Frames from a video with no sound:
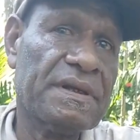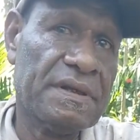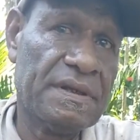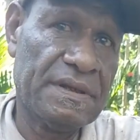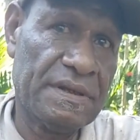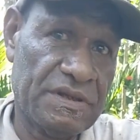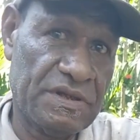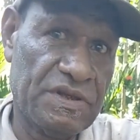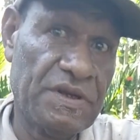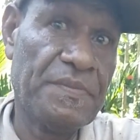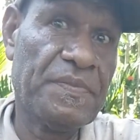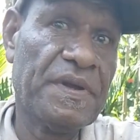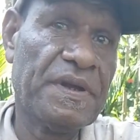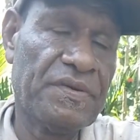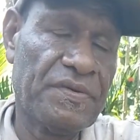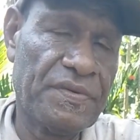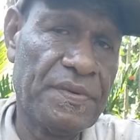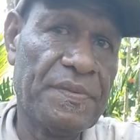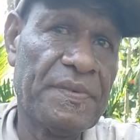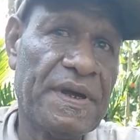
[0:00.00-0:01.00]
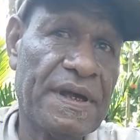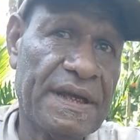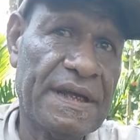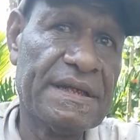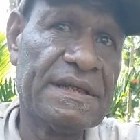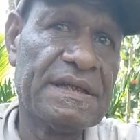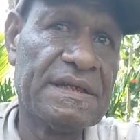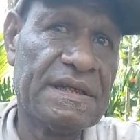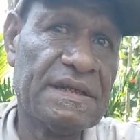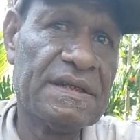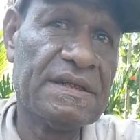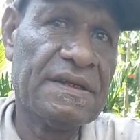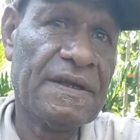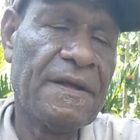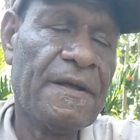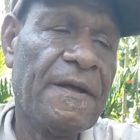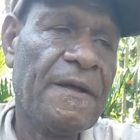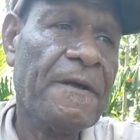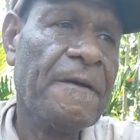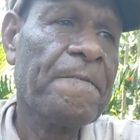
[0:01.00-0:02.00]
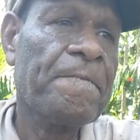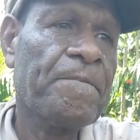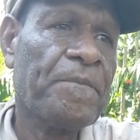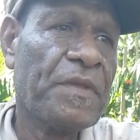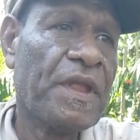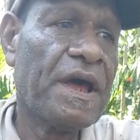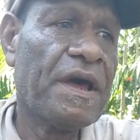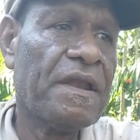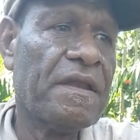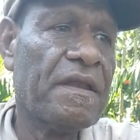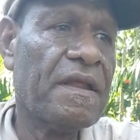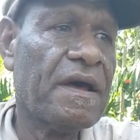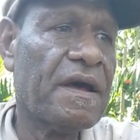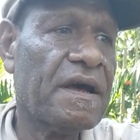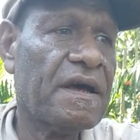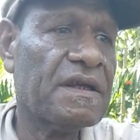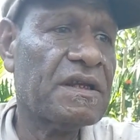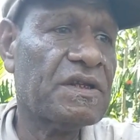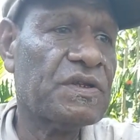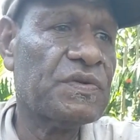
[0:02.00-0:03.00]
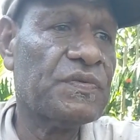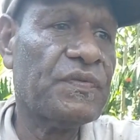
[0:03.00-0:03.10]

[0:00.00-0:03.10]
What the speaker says: Sepik River, yes. And it's very